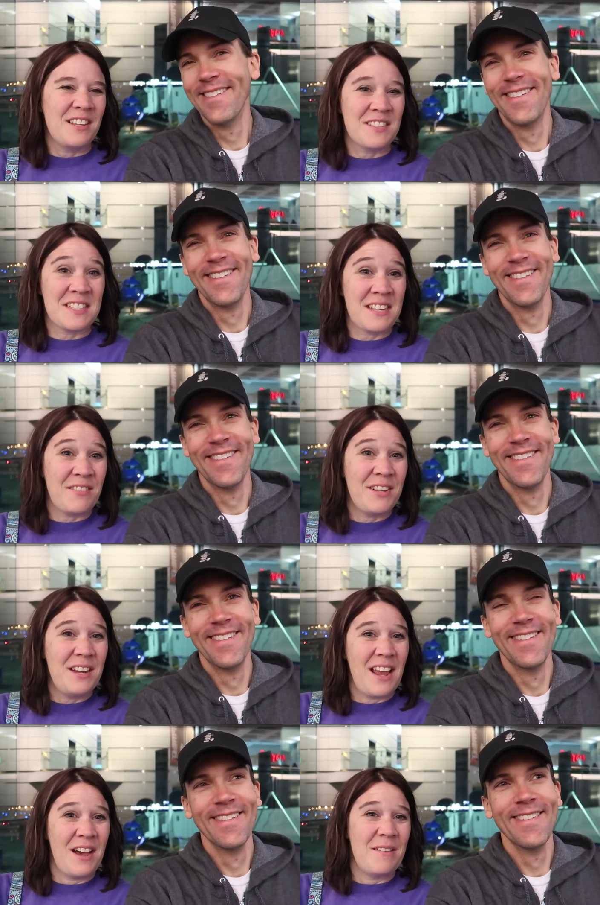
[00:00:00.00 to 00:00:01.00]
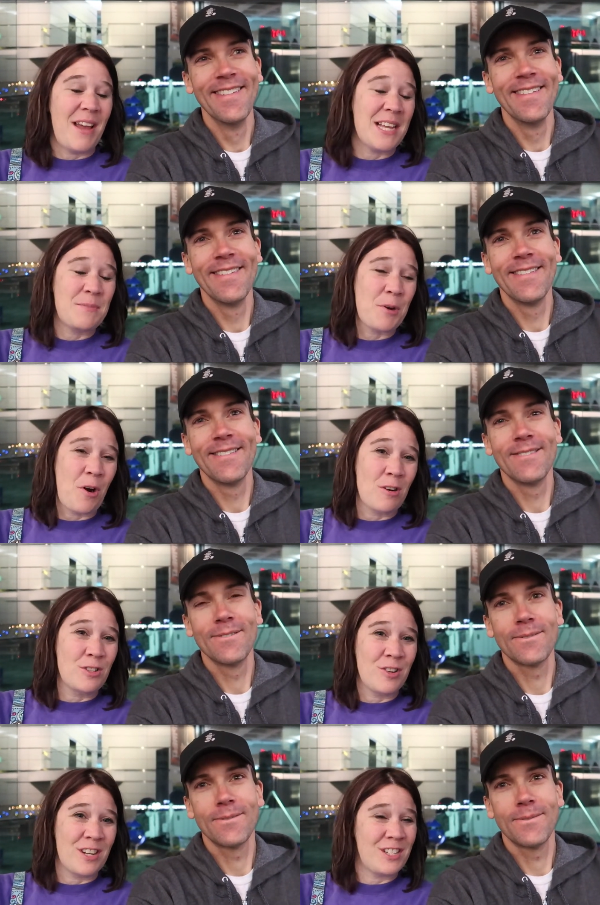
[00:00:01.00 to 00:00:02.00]
Speaker 1: leaves at seven. Uh, as per
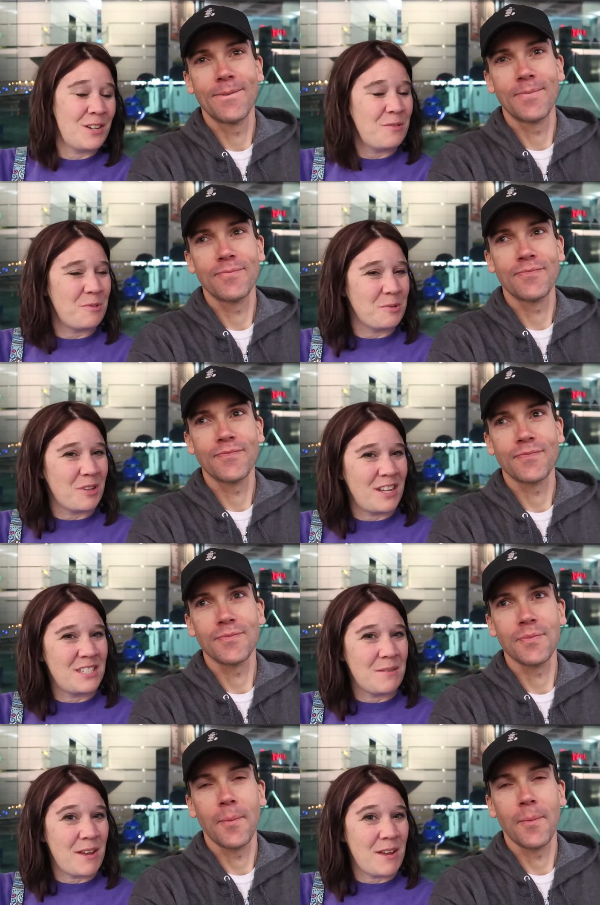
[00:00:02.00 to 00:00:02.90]
our tradition, we will head to the